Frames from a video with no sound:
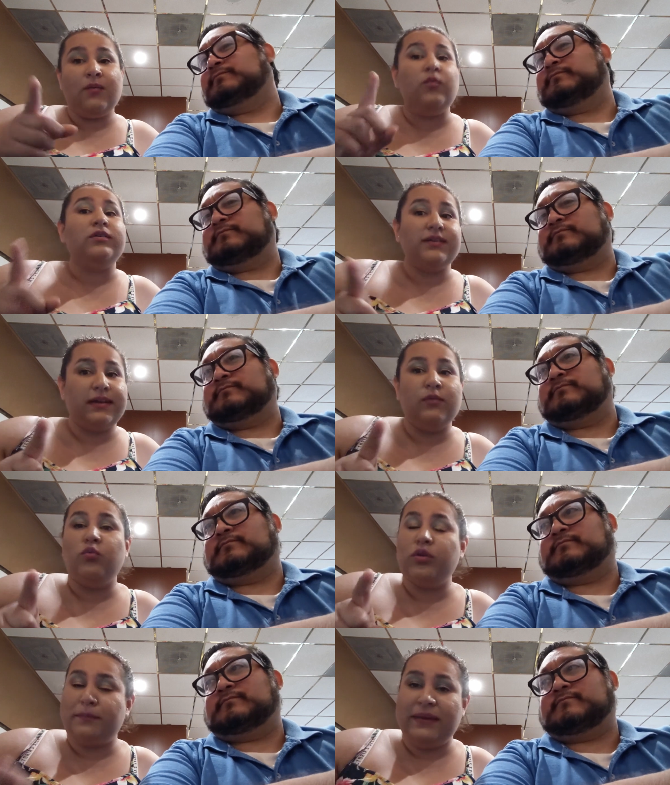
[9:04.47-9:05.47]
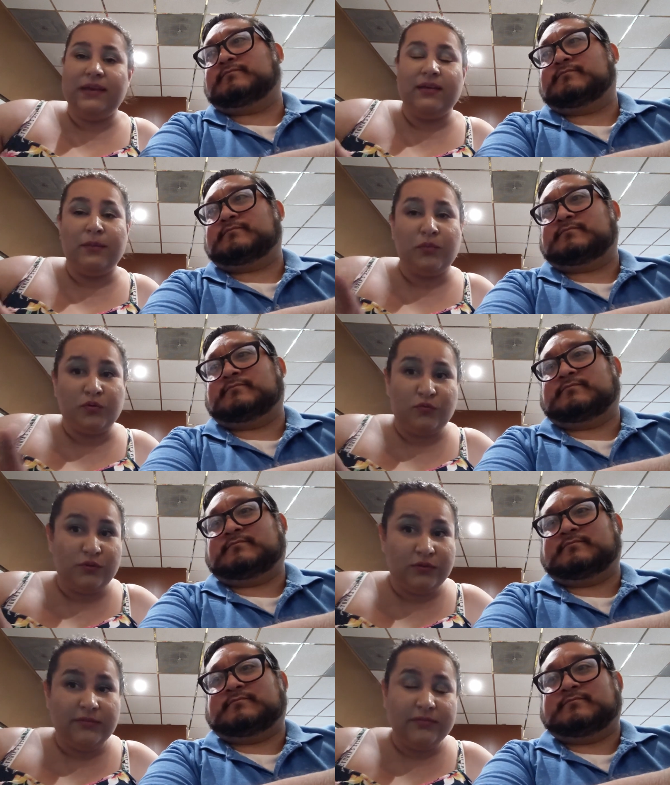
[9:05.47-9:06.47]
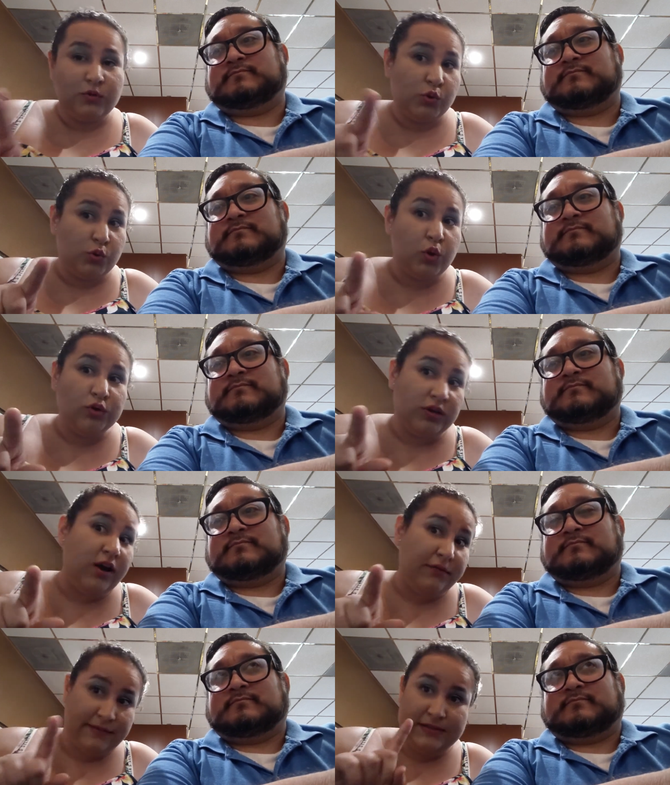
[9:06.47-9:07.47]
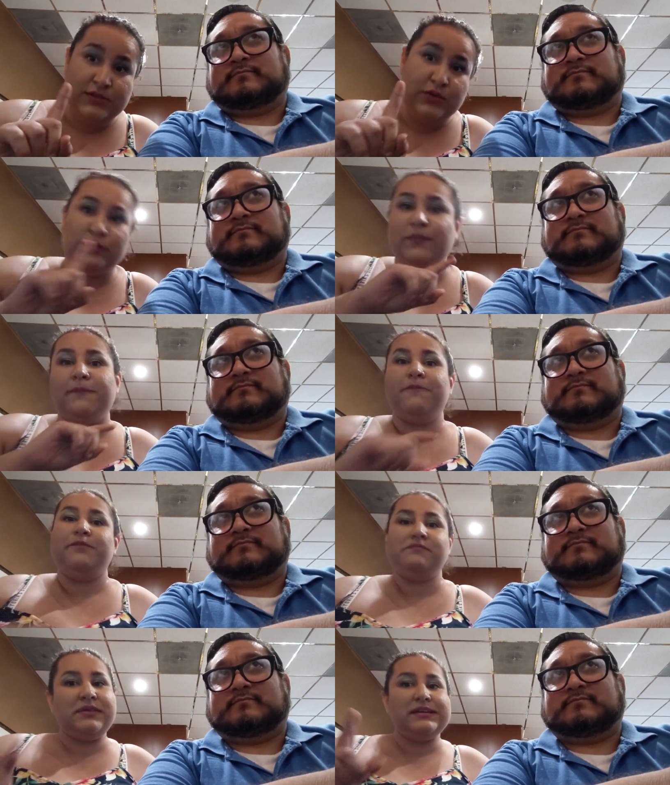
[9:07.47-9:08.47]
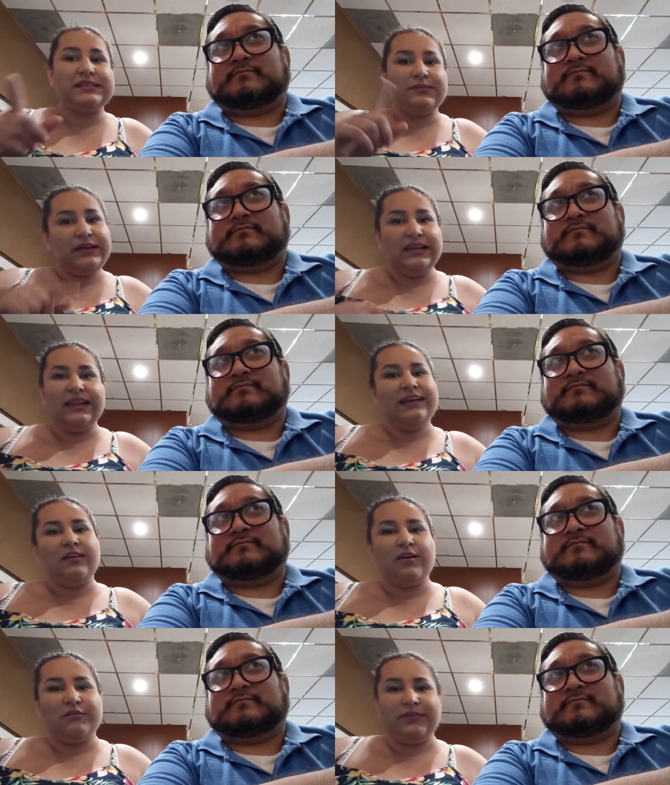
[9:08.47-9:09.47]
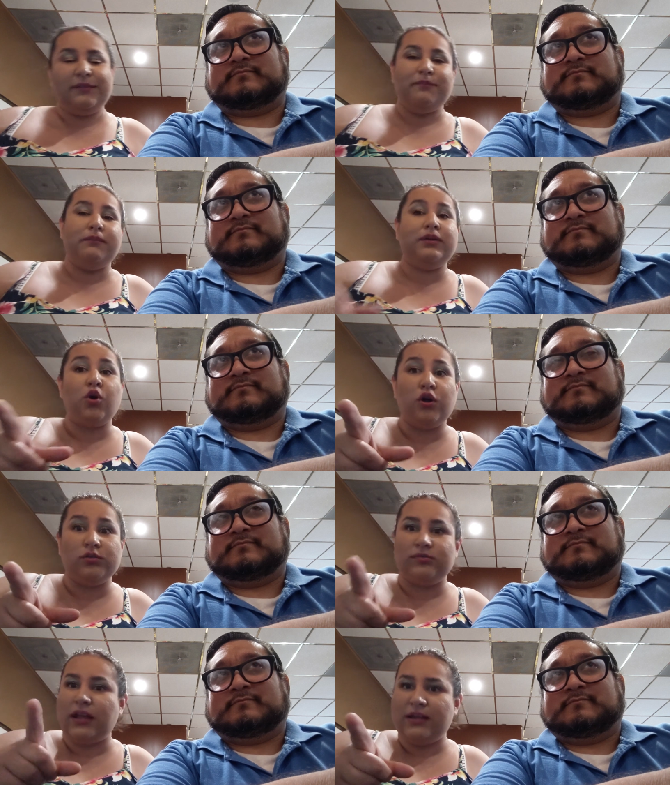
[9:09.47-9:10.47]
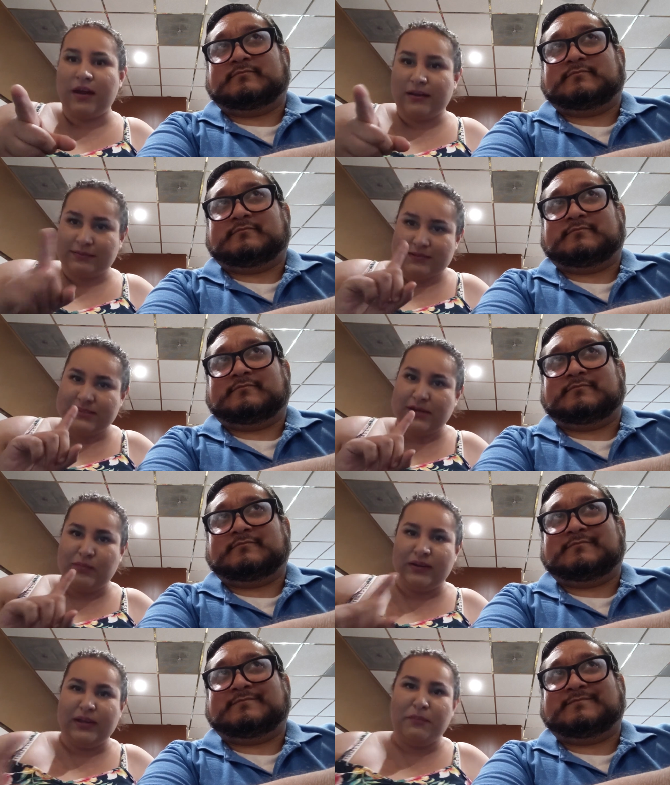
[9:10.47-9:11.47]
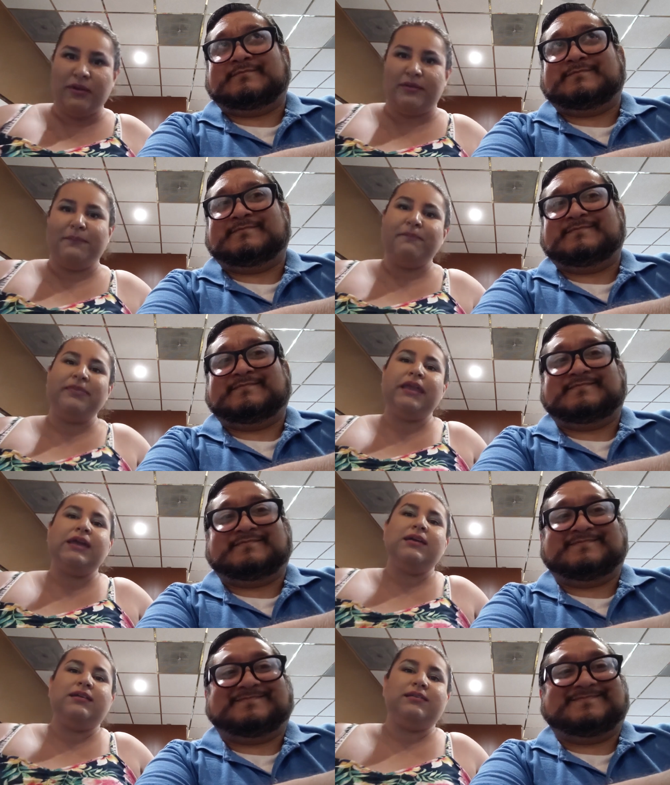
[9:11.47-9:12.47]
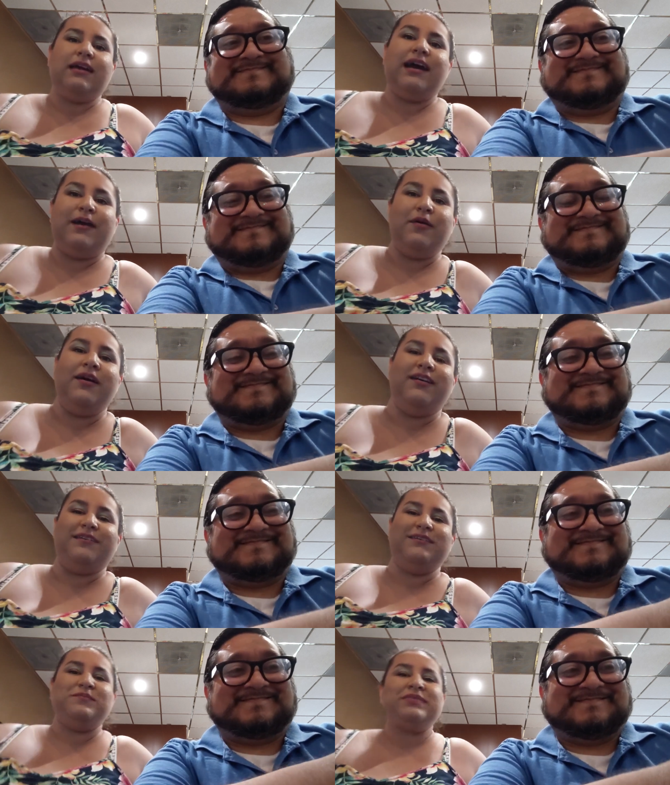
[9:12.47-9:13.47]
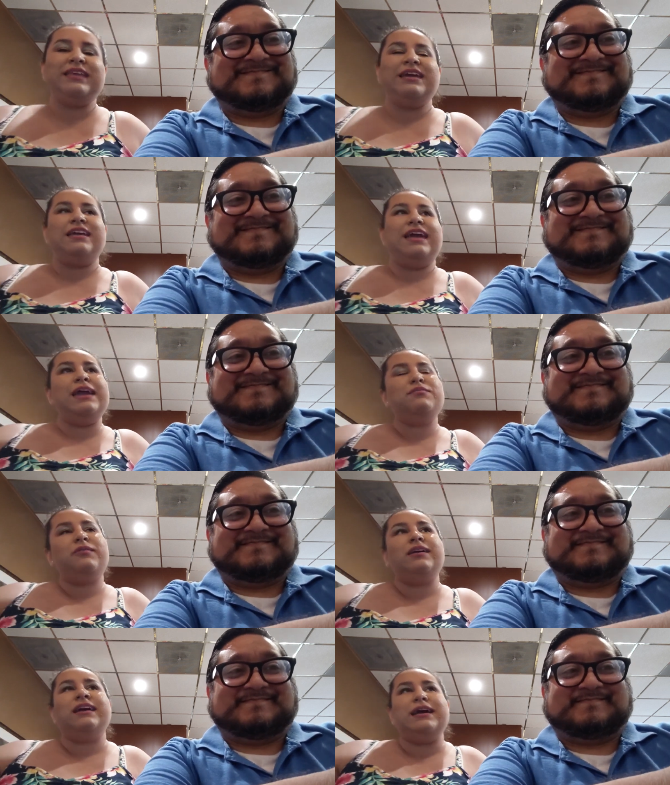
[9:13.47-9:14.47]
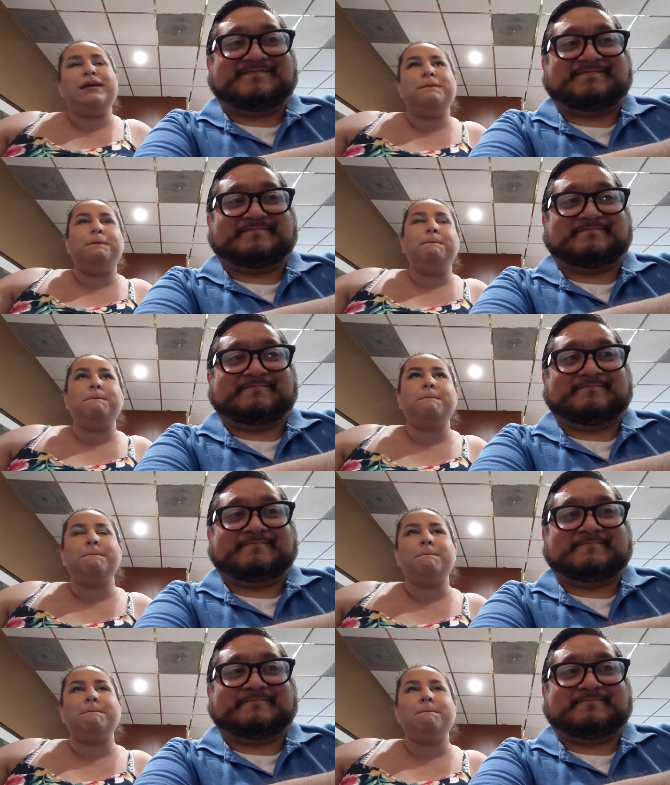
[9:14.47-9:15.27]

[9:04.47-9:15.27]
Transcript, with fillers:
Speaker 1: it would it would be a pool full of cold coffee too, because I really like coffee, but cold, not hot, so I don't want to get burned. Now, Abraham,